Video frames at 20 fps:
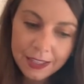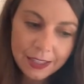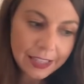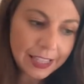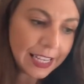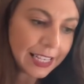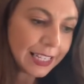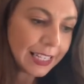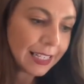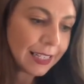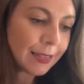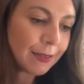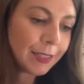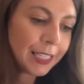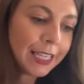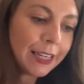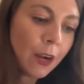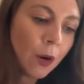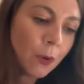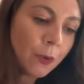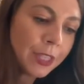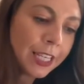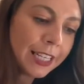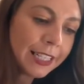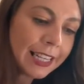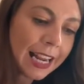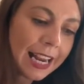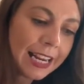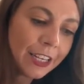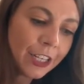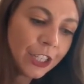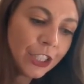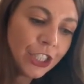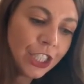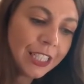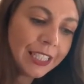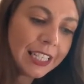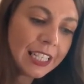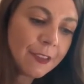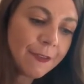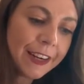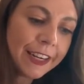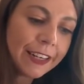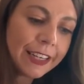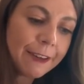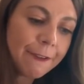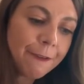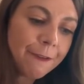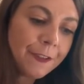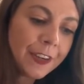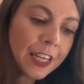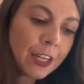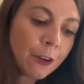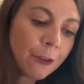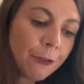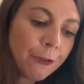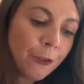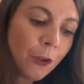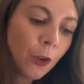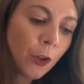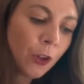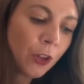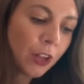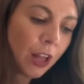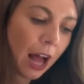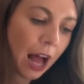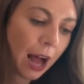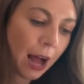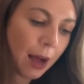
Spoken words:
This, you know, this energy, this very fearful,